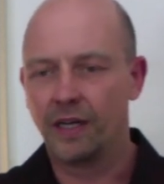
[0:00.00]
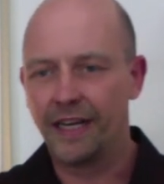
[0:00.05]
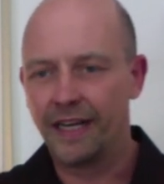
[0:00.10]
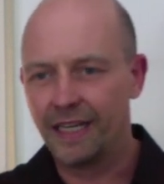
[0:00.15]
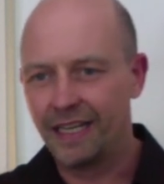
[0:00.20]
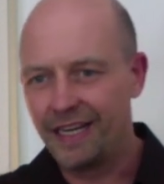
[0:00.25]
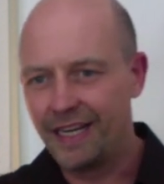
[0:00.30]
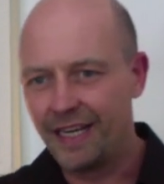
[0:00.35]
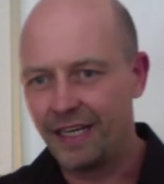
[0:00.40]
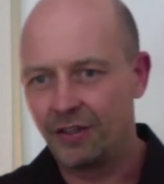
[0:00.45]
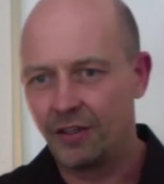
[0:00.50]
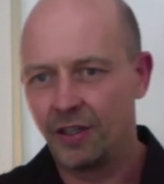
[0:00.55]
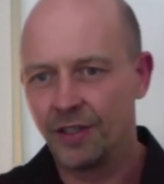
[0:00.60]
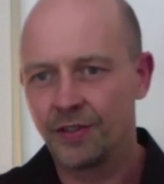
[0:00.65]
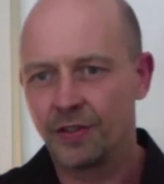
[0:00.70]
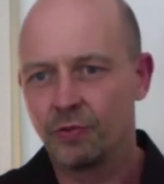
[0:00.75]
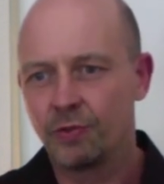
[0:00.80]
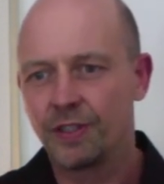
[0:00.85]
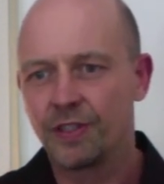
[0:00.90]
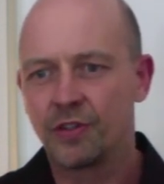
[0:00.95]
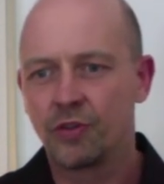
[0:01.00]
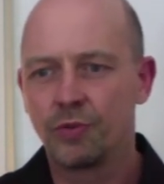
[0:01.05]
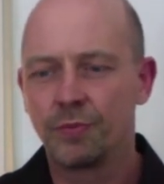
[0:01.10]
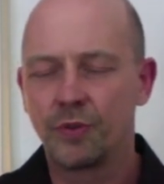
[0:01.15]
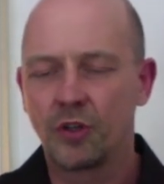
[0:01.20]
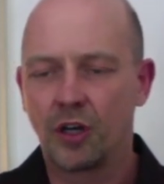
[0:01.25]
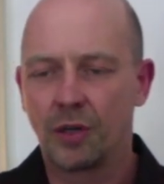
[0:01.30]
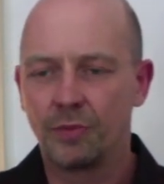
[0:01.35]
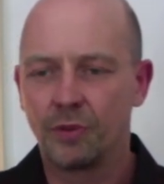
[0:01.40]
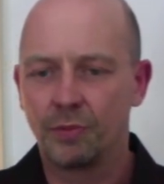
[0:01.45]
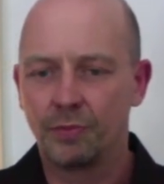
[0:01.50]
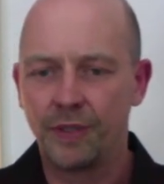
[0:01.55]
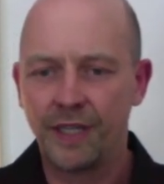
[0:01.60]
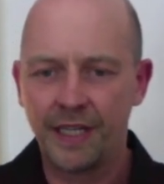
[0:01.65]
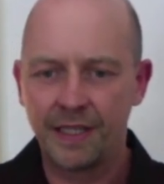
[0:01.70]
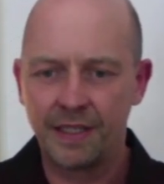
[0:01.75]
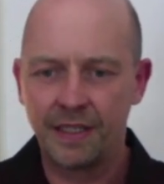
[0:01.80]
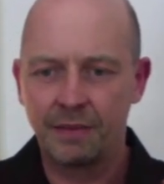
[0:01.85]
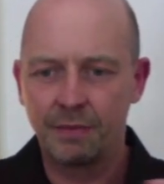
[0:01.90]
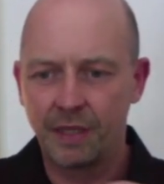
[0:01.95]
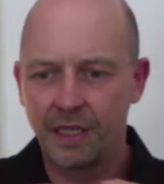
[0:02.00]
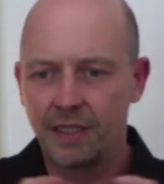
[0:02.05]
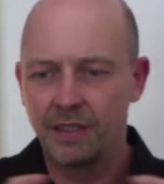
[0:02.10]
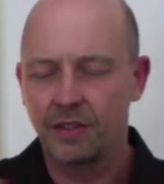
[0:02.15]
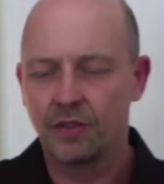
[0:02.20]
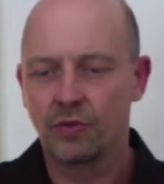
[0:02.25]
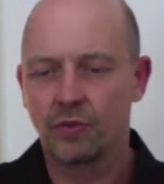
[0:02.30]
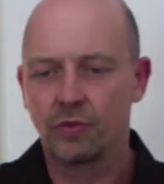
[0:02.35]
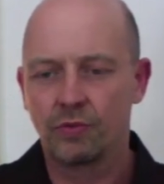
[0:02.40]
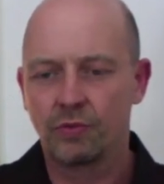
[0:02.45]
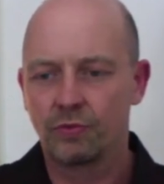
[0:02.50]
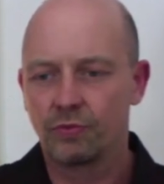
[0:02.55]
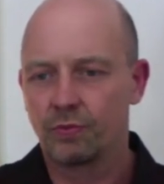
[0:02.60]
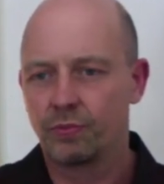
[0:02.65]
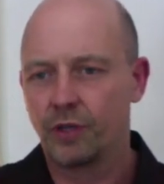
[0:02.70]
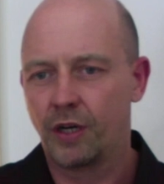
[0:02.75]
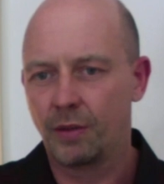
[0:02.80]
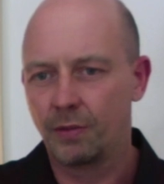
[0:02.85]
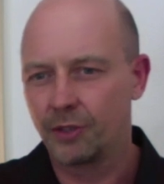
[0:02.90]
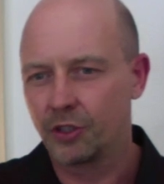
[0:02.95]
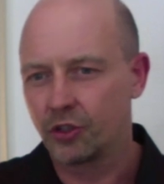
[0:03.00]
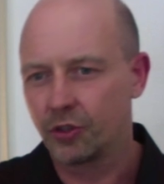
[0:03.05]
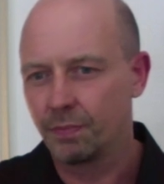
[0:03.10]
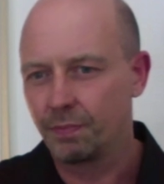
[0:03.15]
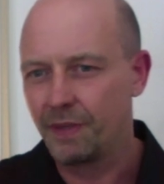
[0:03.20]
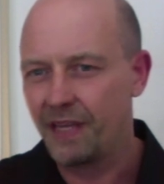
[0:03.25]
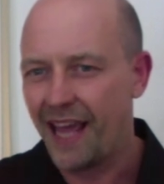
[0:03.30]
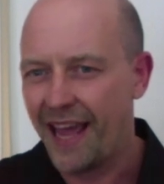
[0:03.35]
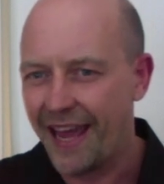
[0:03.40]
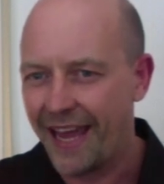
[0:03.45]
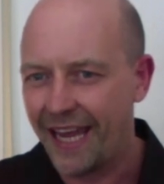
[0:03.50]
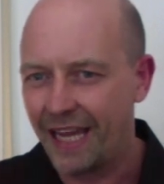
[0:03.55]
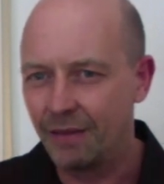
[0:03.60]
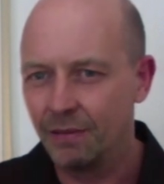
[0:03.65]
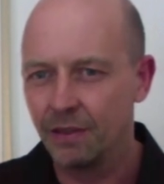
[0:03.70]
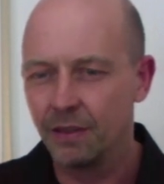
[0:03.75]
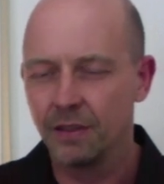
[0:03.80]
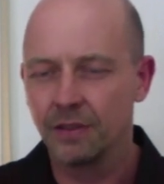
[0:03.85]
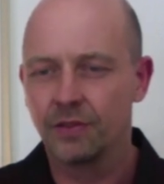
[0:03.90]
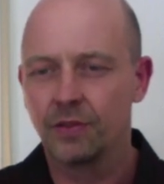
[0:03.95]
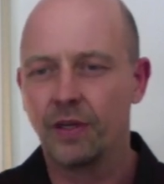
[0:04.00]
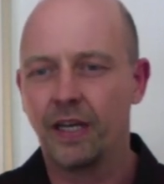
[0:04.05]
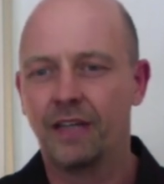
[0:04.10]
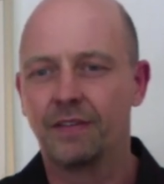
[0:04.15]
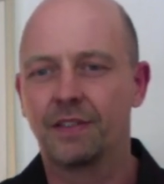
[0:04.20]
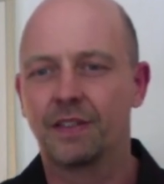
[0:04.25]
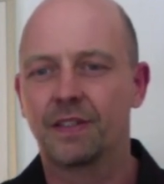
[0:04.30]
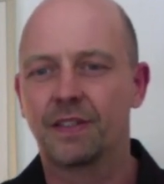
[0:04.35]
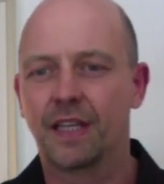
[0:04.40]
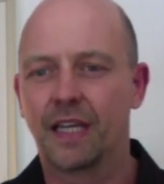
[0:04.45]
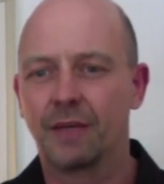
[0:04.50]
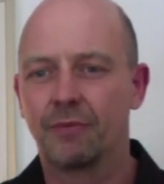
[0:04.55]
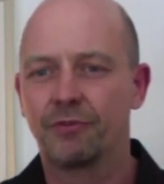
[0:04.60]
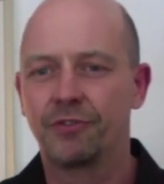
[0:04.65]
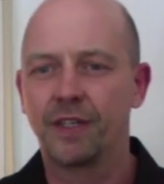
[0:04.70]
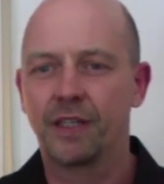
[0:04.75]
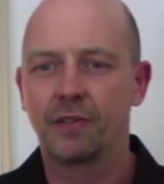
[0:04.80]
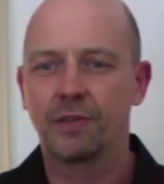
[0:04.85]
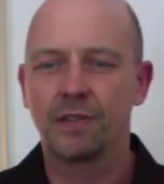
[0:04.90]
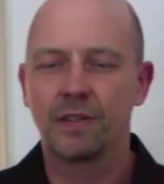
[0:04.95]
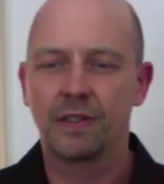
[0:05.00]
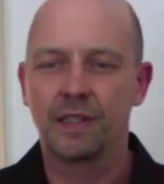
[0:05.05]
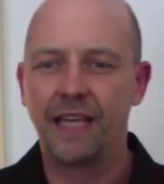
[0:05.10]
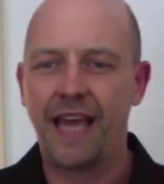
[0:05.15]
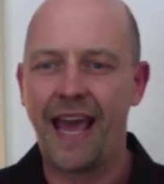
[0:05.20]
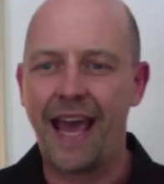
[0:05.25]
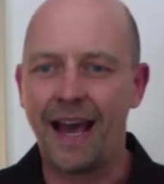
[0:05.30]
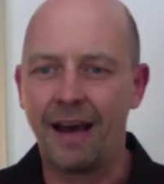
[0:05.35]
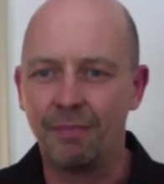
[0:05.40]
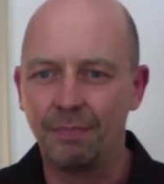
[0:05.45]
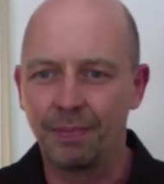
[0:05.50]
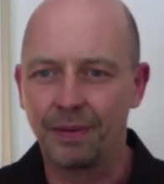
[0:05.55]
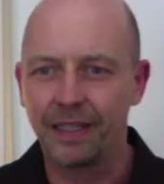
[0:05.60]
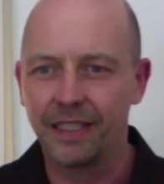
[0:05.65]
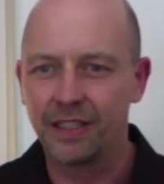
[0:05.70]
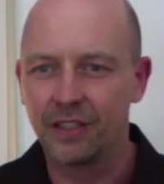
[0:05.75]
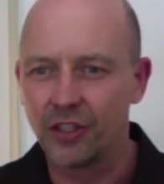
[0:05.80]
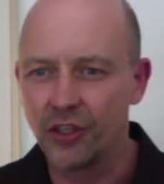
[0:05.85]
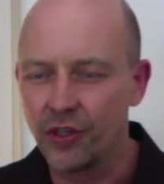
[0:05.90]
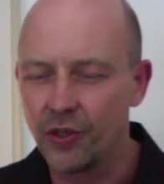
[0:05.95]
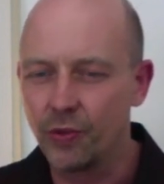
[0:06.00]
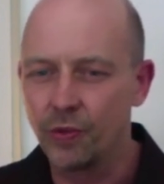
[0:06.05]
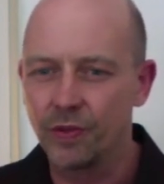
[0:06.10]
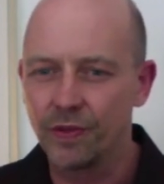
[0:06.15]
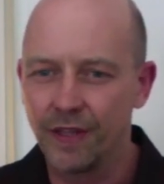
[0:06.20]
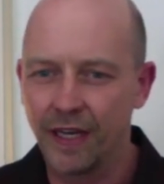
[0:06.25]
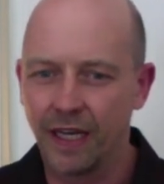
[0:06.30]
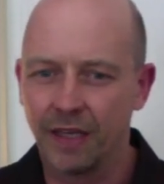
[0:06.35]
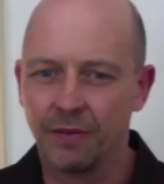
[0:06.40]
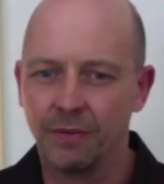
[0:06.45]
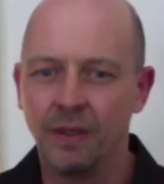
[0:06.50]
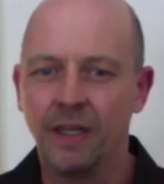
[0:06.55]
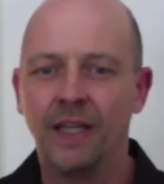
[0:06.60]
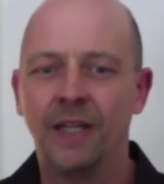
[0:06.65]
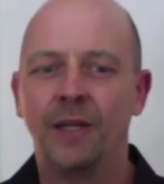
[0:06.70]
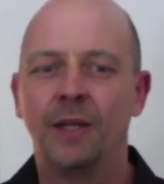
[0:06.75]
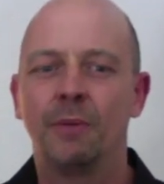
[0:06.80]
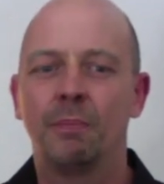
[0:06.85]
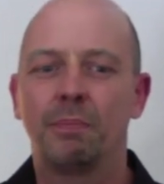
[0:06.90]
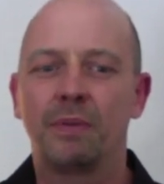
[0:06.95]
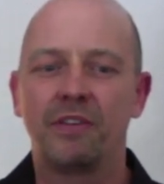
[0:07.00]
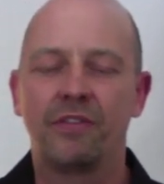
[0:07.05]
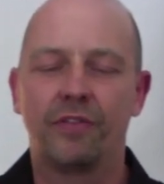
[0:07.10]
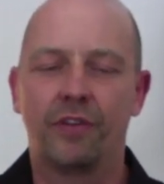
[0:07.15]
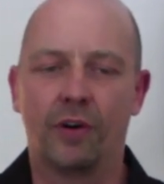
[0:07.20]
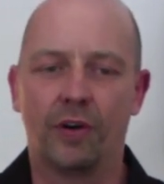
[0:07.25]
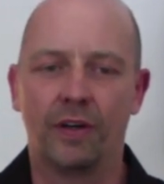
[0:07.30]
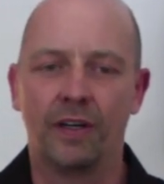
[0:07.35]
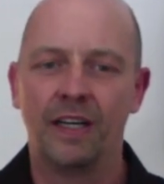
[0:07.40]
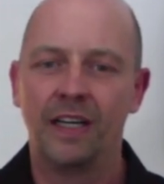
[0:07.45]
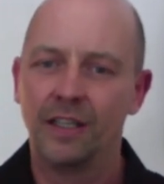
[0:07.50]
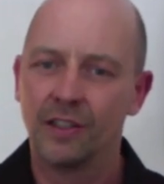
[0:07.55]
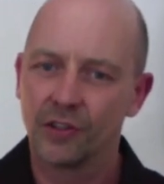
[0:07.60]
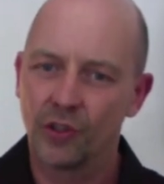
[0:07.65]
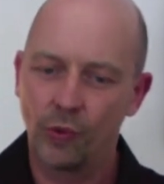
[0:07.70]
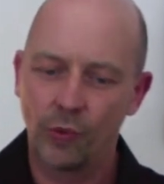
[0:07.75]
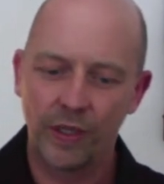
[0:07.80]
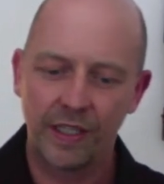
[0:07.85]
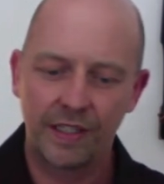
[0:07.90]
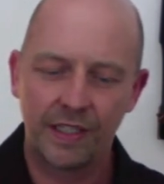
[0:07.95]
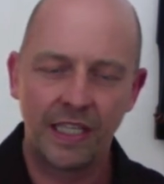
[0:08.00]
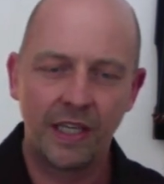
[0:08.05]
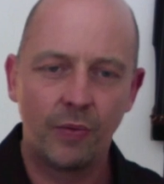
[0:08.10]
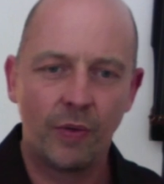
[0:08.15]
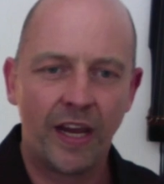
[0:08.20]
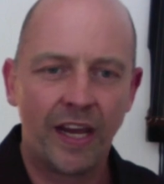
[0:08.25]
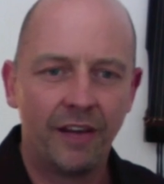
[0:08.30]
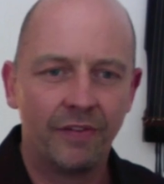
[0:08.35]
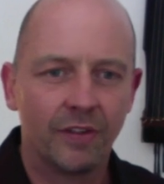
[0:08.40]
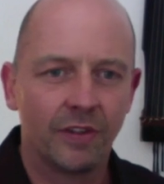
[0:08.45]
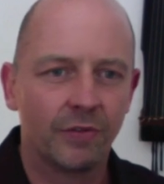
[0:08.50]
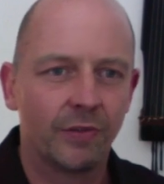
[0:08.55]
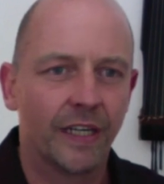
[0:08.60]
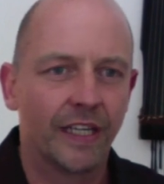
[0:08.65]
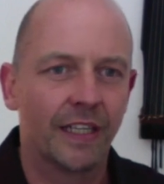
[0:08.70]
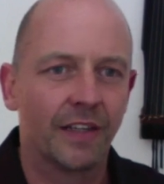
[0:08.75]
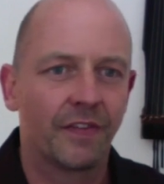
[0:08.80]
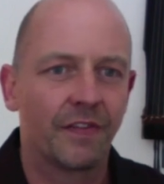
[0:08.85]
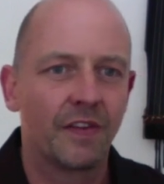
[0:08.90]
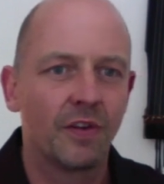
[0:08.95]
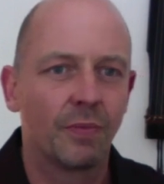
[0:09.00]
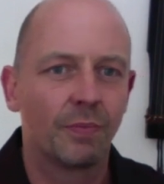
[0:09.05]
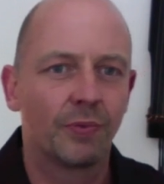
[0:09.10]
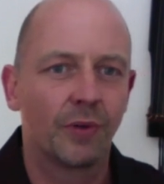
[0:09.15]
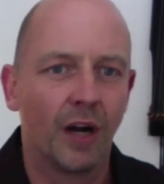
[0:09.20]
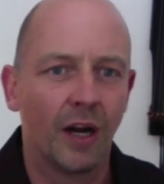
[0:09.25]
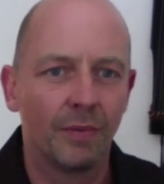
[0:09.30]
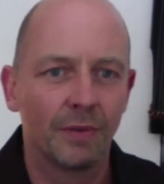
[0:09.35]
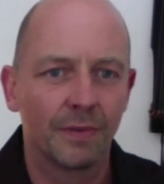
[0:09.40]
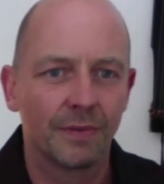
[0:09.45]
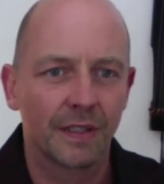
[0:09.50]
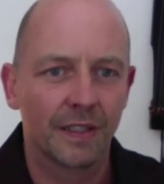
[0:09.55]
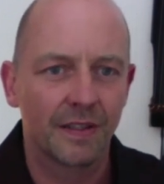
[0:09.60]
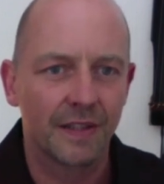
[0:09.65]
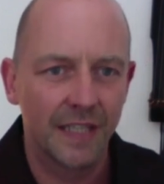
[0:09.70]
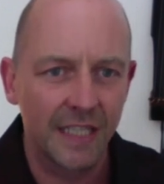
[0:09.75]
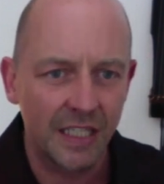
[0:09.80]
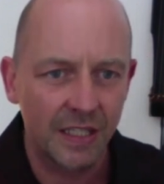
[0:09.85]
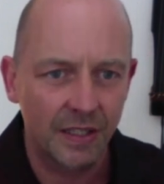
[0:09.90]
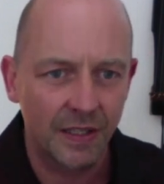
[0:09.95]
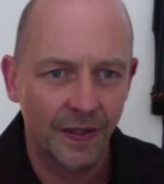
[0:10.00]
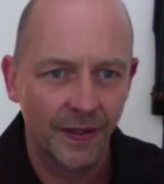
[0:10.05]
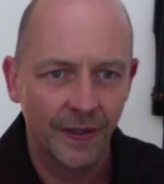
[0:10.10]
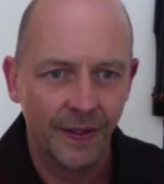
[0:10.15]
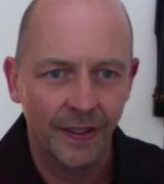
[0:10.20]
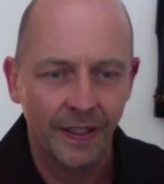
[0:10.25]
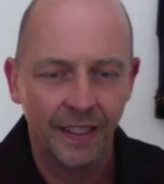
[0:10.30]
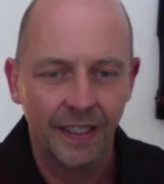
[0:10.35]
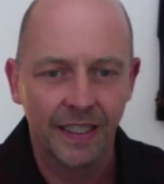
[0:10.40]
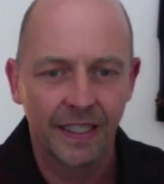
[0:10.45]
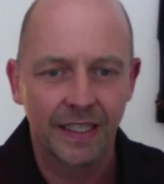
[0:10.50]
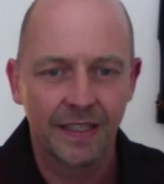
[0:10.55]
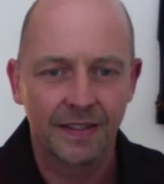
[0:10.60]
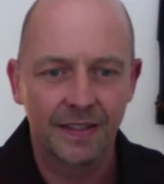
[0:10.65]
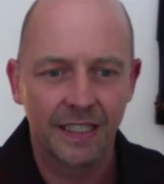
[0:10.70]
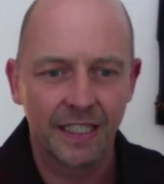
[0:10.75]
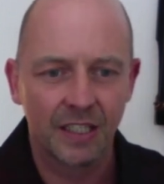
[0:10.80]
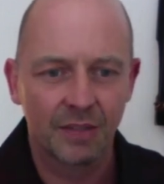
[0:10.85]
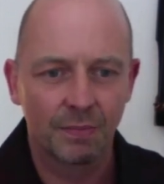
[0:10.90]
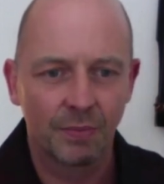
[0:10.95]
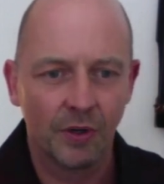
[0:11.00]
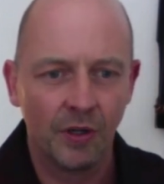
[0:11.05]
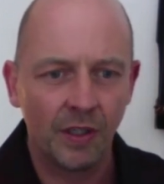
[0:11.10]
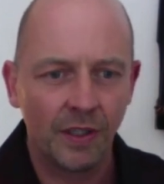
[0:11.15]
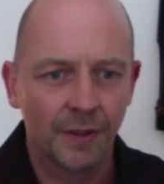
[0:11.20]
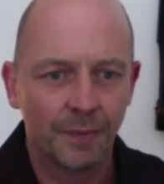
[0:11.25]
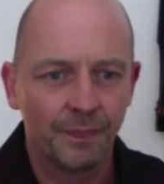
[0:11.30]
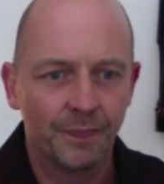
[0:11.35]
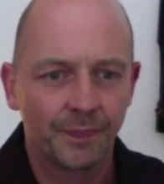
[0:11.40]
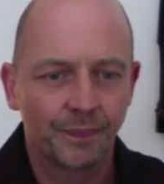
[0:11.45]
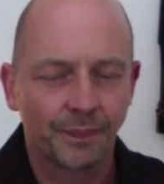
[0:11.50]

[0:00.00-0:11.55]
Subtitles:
here also resume normal breathing means you probably should be able to have the same frequency, amplitude than before. So we see we have already a few problems in this book.